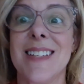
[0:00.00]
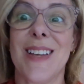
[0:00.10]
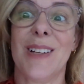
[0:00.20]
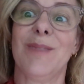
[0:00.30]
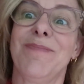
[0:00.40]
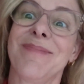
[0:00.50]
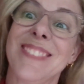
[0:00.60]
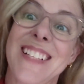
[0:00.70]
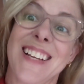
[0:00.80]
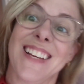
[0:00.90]
So
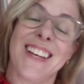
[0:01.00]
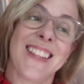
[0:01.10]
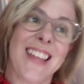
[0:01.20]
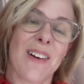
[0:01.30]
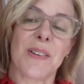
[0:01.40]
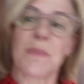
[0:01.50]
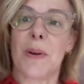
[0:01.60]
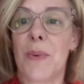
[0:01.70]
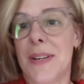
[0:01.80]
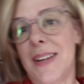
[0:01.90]
that was my
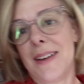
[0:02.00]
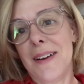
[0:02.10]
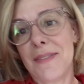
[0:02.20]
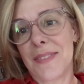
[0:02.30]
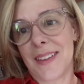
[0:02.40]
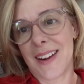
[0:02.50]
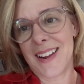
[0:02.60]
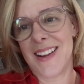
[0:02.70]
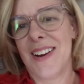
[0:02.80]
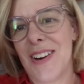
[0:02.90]
1 day off that
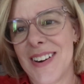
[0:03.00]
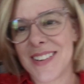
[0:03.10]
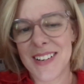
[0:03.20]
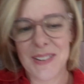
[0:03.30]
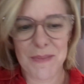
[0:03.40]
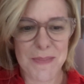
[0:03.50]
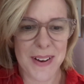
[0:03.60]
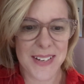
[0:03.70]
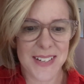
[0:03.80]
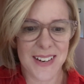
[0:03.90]
I earned.
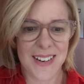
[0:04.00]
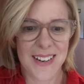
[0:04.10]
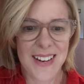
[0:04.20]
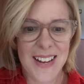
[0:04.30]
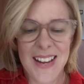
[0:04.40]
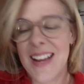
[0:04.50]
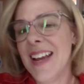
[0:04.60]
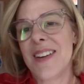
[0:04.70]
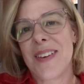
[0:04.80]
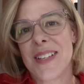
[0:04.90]
But
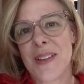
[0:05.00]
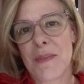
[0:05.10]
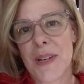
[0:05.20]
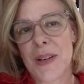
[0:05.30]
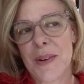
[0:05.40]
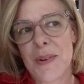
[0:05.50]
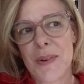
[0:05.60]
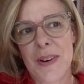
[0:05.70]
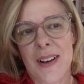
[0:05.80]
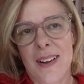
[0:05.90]
anyway, so I'm gonna
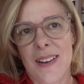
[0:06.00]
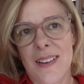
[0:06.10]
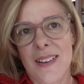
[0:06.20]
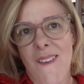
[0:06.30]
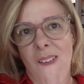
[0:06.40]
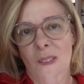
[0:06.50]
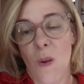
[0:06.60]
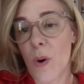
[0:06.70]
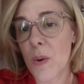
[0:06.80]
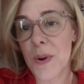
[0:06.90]
go
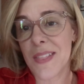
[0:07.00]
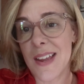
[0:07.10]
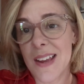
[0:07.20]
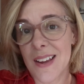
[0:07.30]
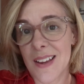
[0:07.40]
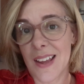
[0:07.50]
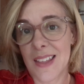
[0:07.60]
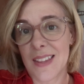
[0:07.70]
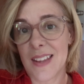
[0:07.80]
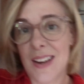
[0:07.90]
work one leg,
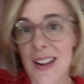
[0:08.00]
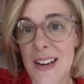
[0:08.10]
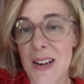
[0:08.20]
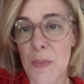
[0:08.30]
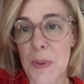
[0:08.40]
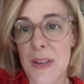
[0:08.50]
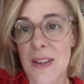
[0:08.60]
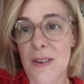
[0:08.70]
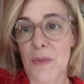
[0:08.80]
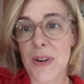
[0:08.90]
and then I end up
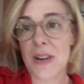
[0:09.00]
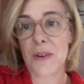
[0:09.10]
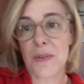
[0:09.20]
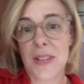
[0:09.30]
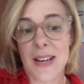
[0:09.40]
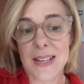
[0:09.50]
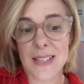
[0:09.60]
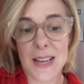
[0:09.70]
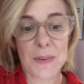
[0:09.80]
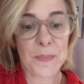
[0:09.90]
in Reno, like I
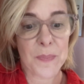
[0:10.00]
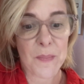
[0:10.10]
said,